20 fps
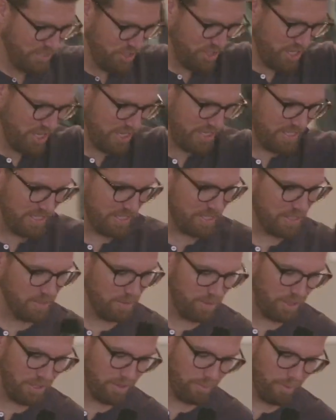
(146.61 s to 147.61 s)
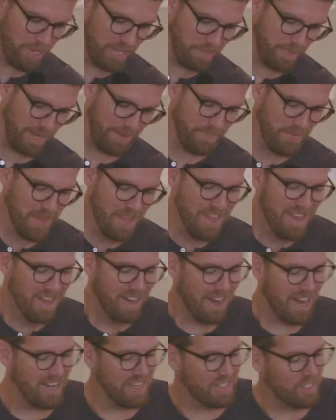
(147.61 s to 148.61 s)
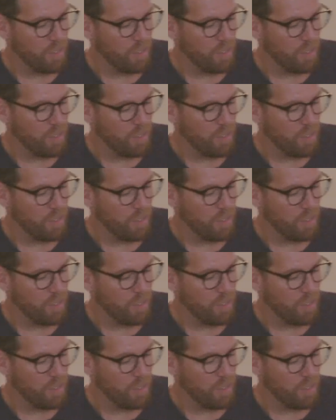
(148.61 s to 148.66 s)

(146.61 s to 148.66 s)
Genesis. You're with me, right?